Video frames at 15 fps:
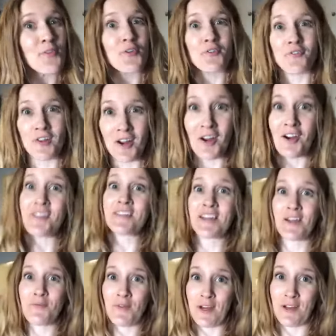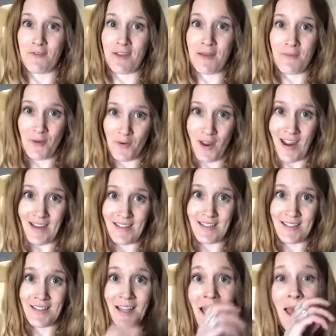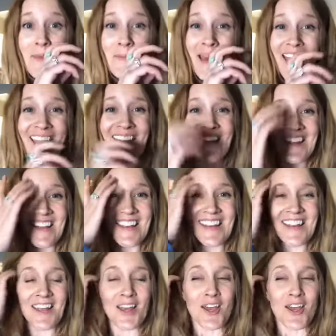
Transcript: they're very hard to get rid of. Am I right? Hi, Megan.